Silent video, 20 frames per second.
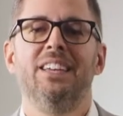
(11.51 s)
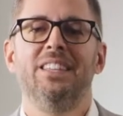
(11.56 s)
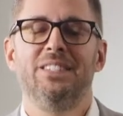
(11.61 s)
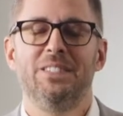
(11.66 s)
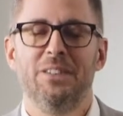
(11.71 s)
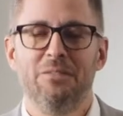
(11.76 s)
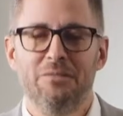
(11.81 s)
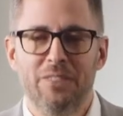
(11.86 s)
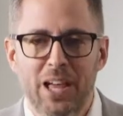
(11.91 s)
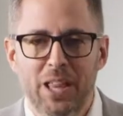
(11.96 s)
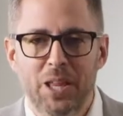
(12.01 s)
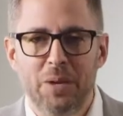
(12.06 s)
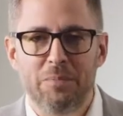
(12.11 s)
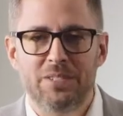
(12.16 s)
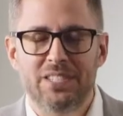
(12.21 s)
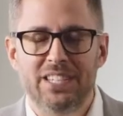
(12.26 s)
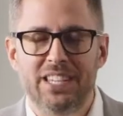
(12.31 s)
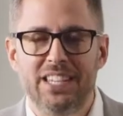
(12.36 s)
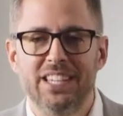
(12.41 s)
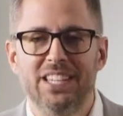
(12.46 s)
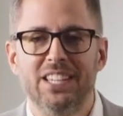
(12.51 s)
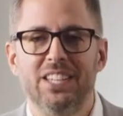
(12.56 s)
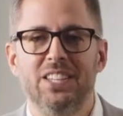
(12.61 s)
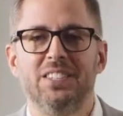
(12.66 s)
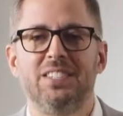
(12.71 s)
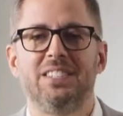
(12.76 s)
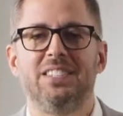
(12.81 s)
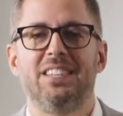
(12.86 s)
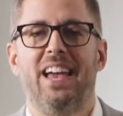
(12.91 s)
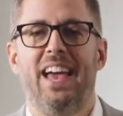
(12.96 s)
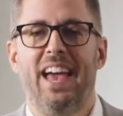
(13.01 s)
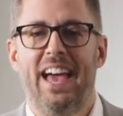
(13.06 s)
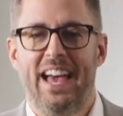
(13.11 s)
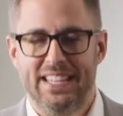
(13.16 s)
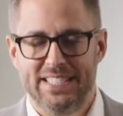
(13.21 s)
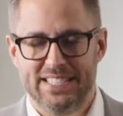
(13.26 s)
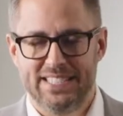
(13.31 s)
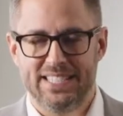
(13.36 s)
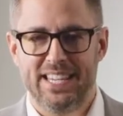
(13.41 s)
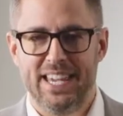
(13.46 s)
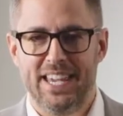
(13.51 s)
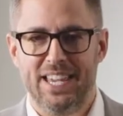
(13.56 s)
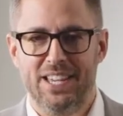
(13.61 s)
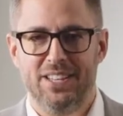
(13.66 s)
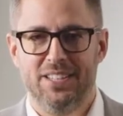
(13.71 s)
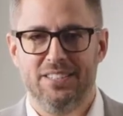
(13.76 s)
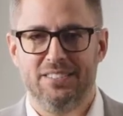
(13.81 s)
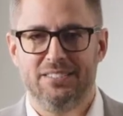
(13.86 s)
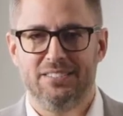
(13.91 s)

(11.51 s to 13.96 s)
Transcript: develop skills at scale.